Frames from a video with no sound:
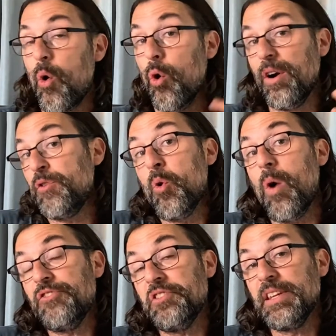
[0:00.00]
Or if you're
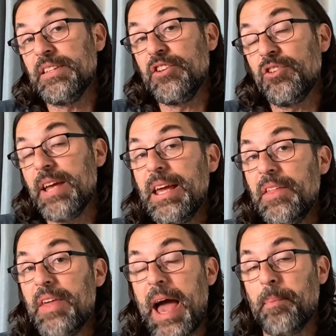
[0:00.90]
watching this and you're taking
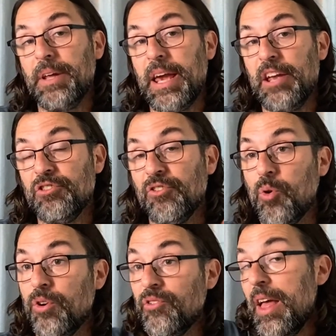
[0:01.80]
the applications
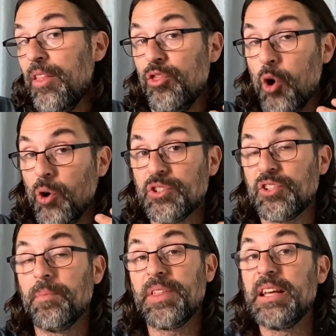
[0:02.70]
course, those are
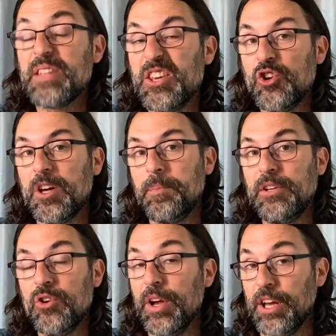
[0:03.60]
some things that you could be
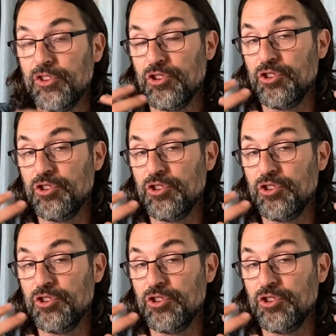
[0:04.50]
doing because you're